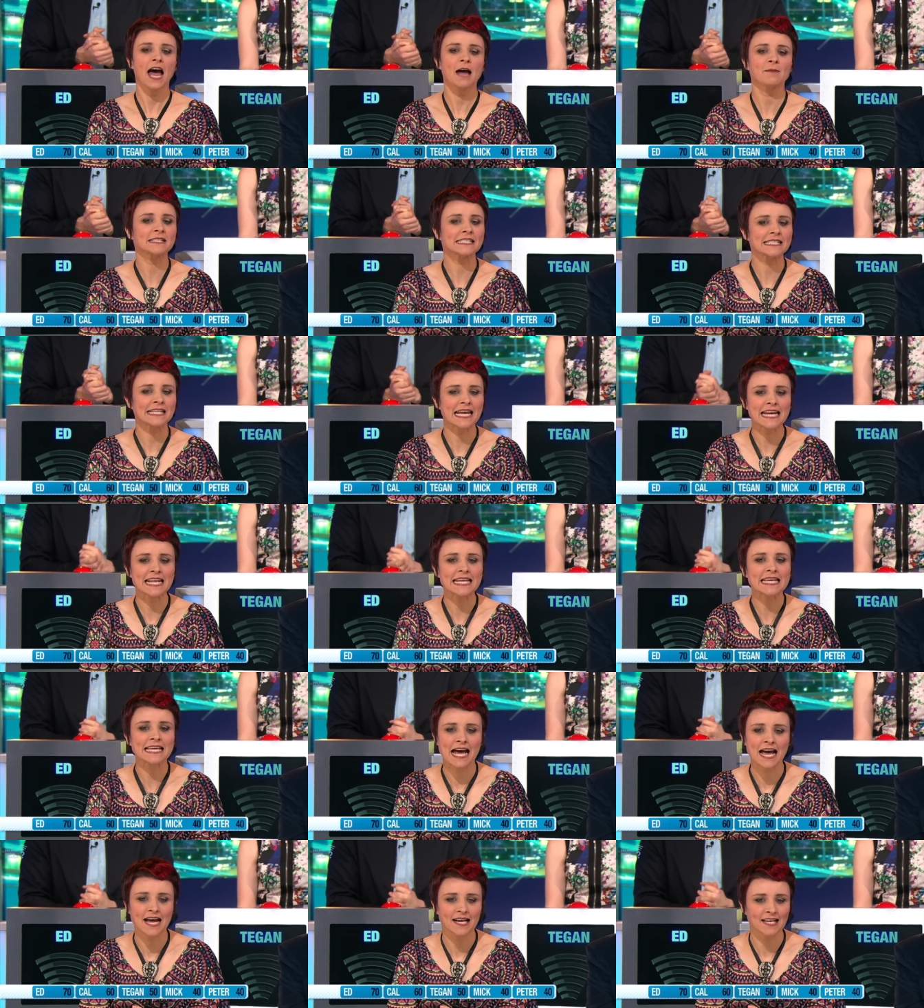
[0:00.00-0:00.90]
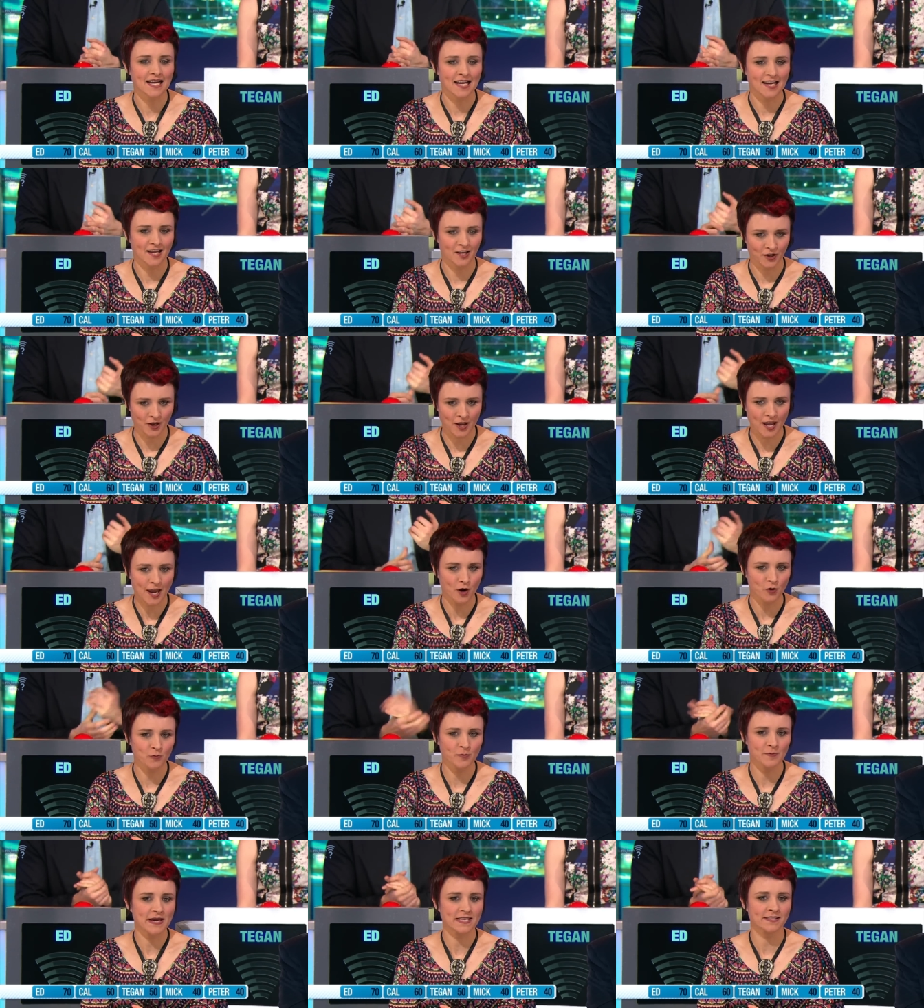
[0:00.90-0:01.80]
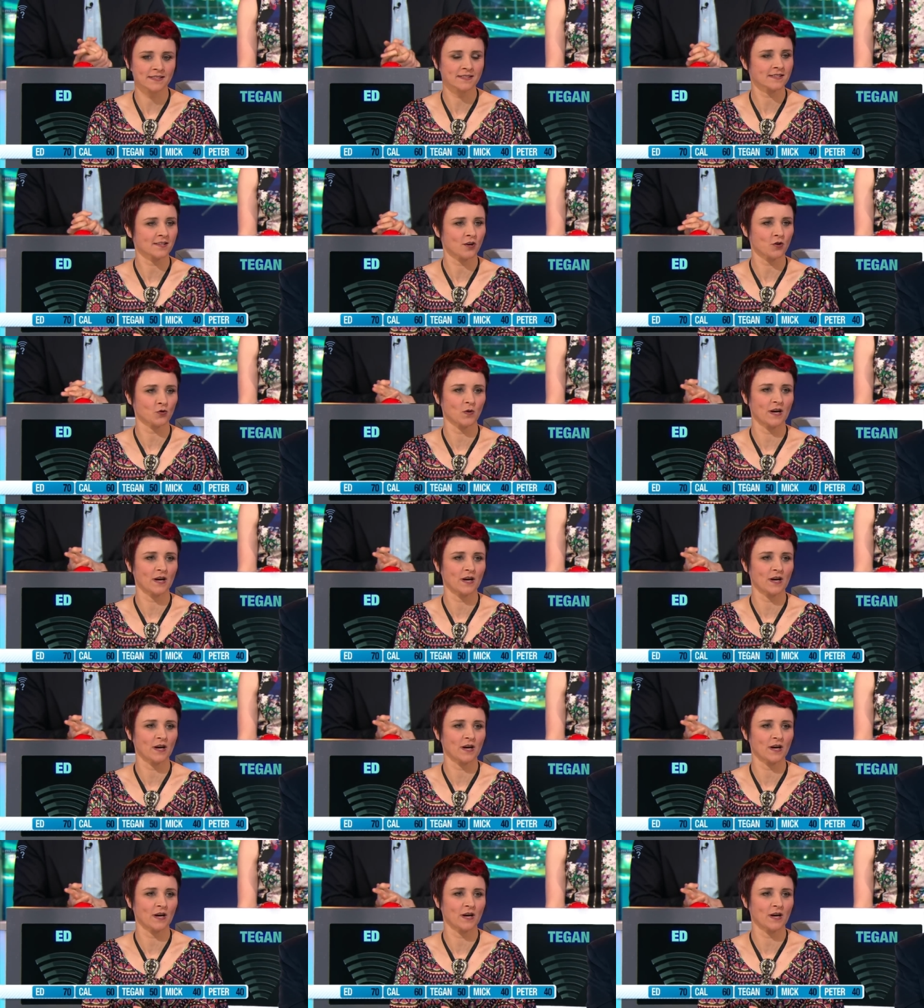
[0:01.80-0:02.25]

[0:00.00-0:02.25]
It's Lady Gaga, and her album hasn't sold out.